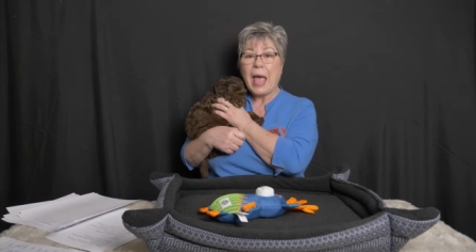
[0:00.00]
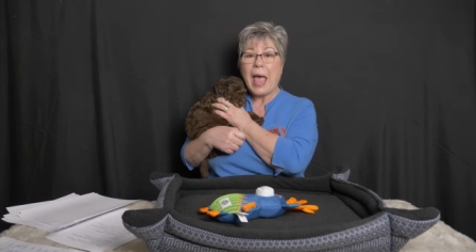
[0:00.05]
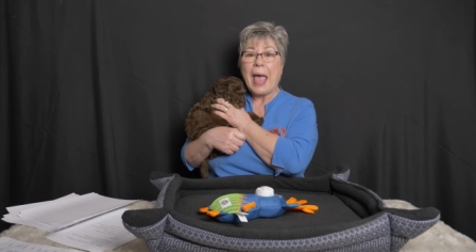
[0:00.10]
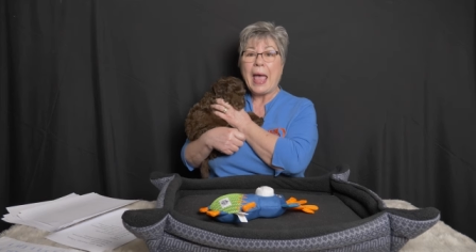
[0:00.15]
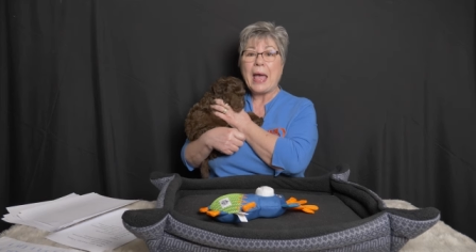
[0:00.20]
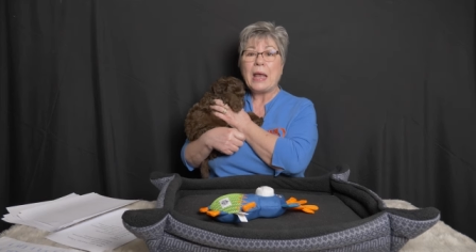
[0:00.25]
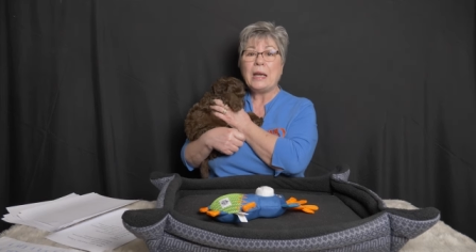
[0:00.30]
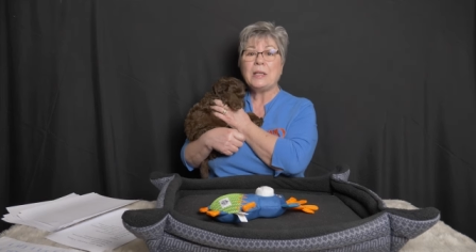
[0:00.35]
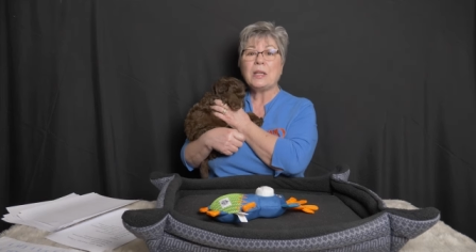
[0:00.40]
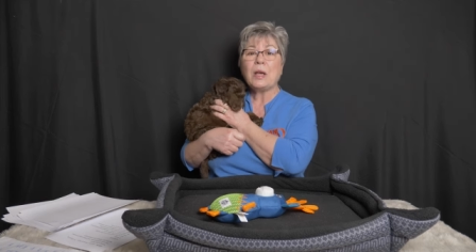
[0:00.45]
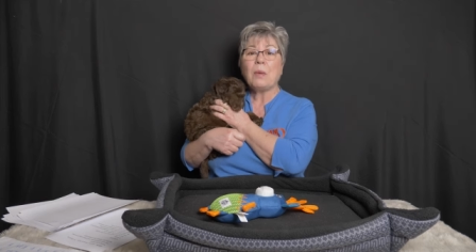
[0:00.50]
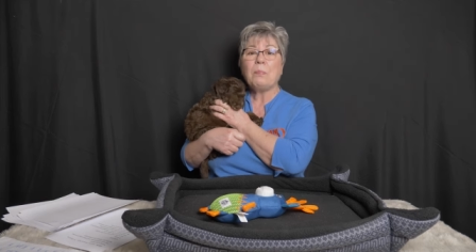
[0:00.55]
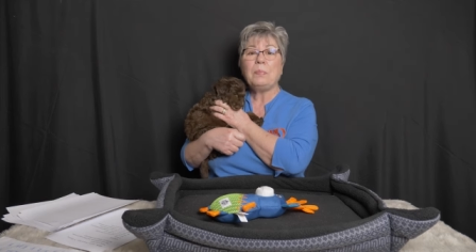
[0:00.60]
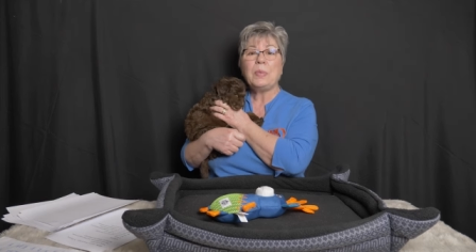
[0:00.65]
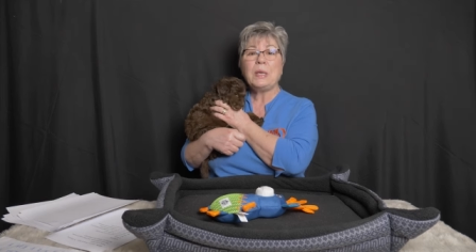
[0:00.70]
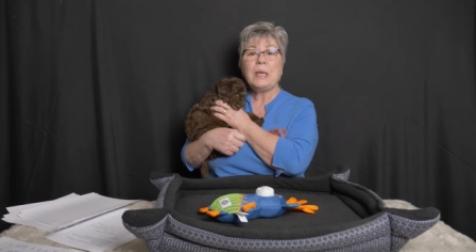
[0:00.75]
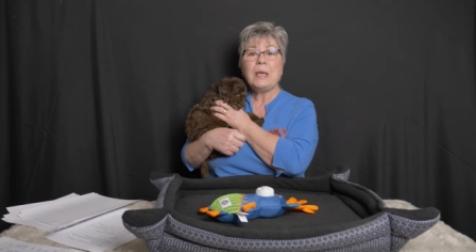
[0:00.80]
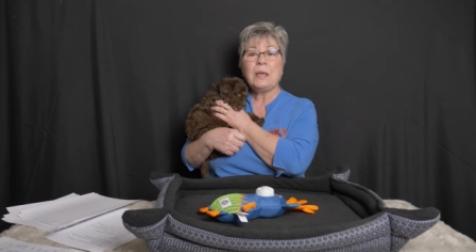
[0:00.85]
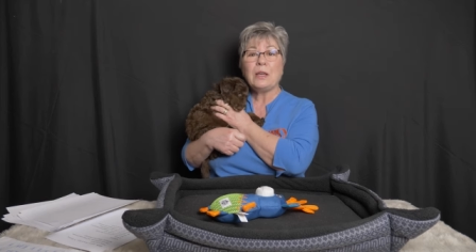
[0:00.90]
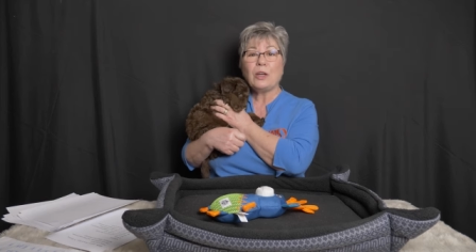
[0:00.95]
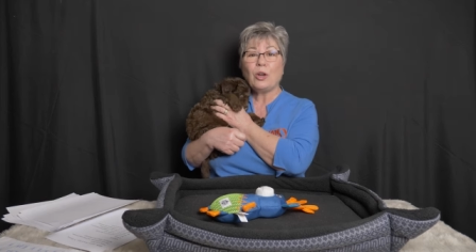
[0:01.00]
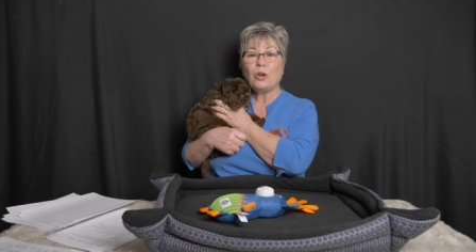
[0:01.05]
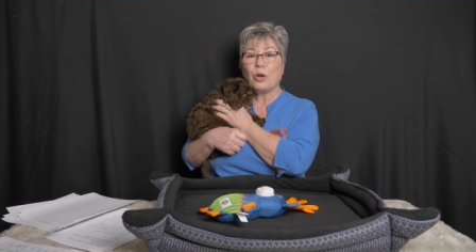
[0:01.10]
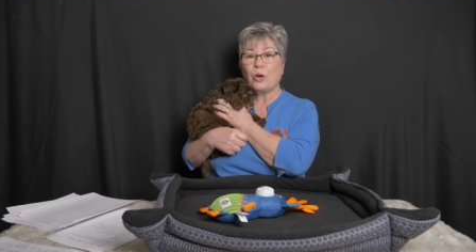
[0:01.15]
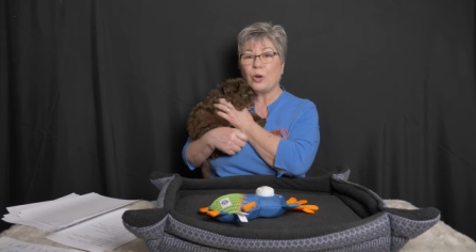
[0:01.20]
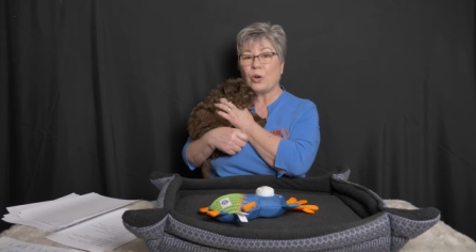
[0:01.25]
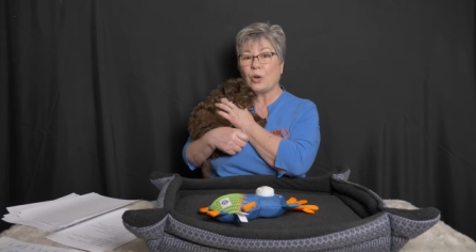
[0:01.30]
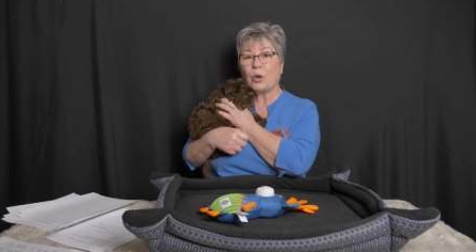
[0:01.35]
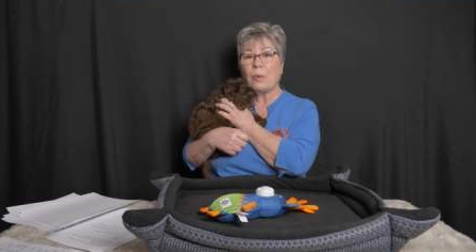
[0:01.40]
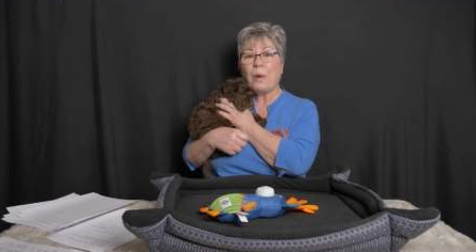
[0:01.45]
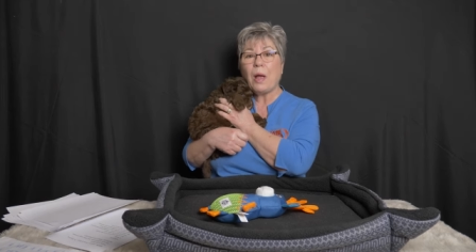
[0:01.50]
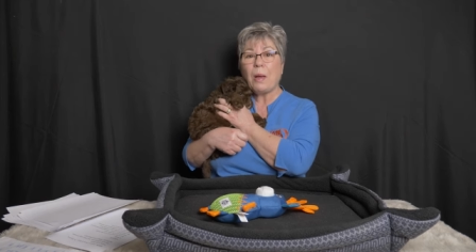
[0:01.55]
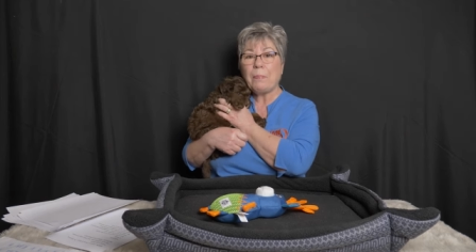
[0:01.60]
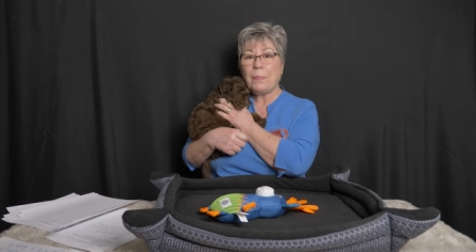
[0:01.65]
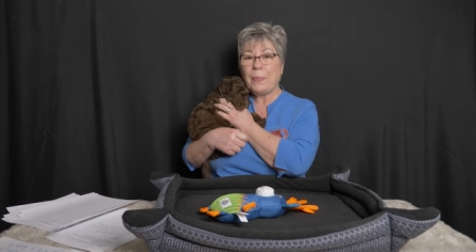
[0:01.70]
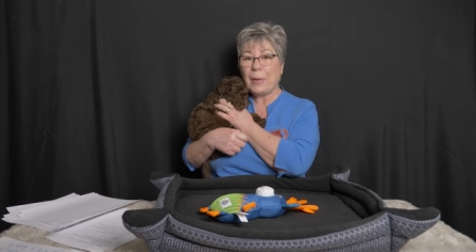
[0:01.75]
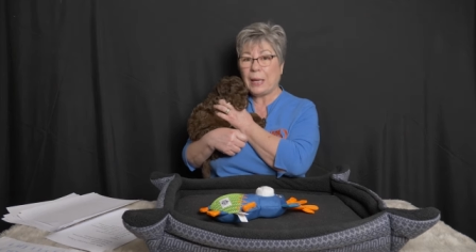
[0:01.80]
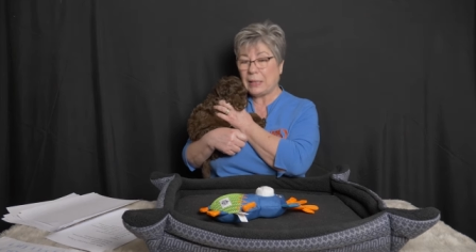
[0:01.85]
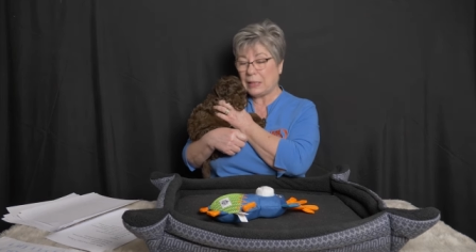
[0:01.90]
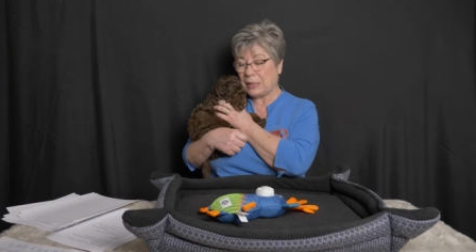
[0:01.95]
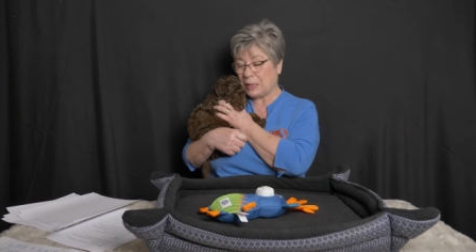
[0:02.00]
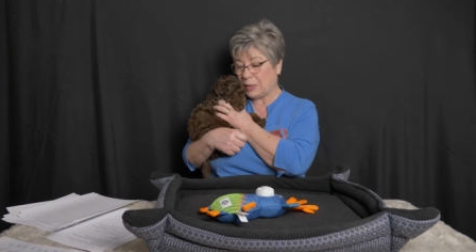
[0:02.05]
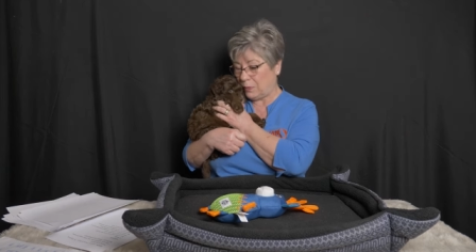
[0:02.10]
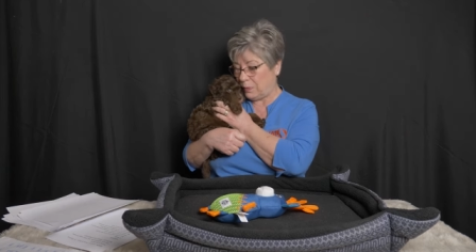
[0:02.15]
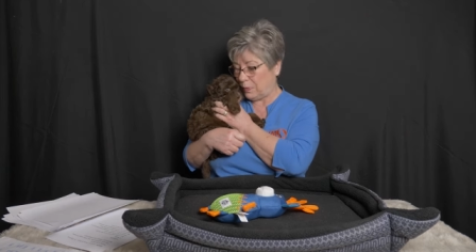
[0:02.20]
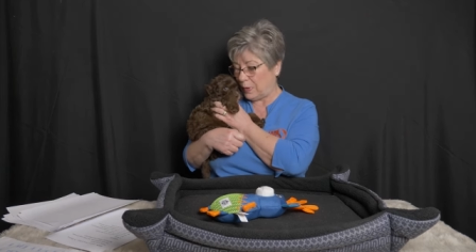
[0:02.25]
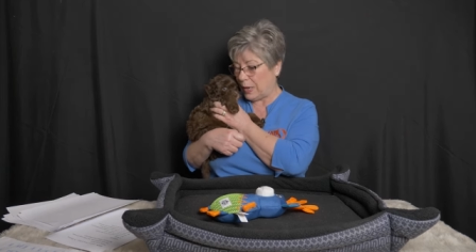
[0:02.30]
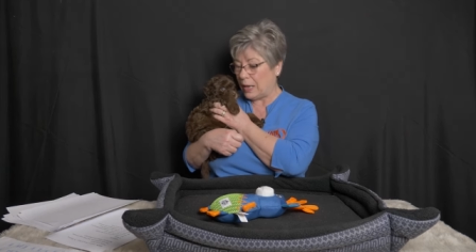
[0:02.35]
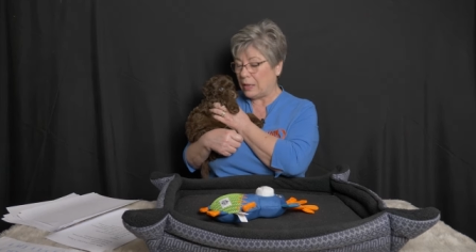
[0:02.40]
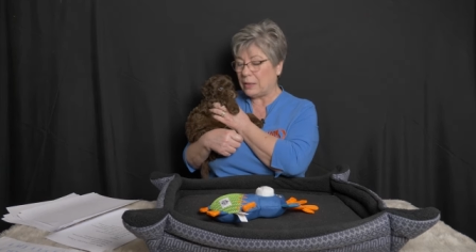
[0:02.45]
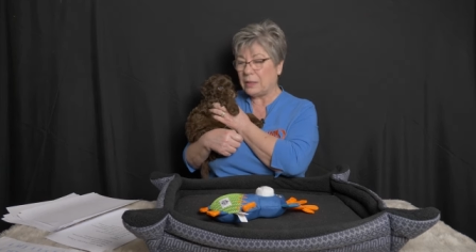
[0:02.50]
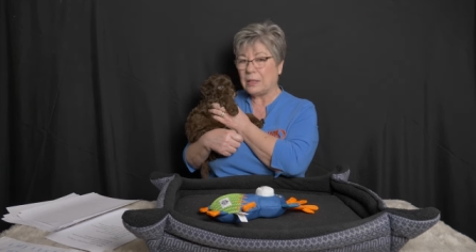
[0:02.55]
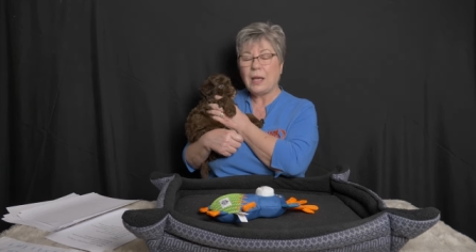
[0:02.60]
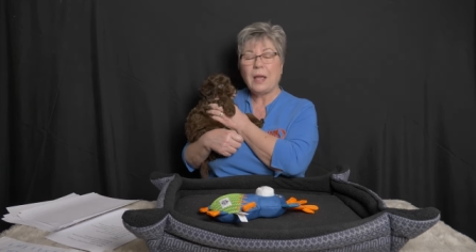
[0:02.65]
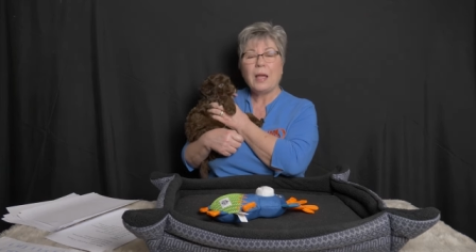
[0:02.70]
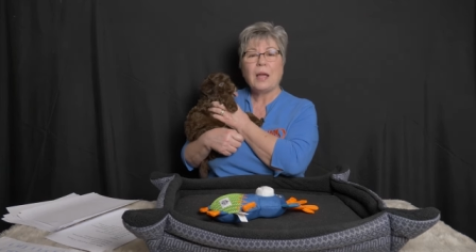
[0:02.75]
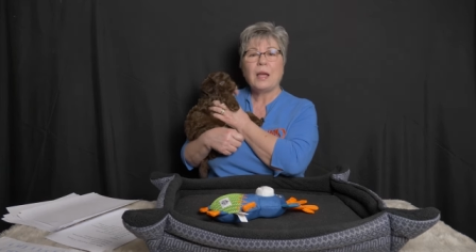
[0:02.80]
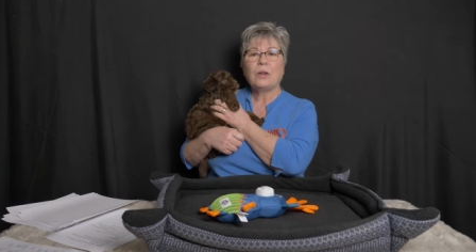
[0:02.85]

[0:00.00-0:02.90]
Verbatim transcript: and being her best friend.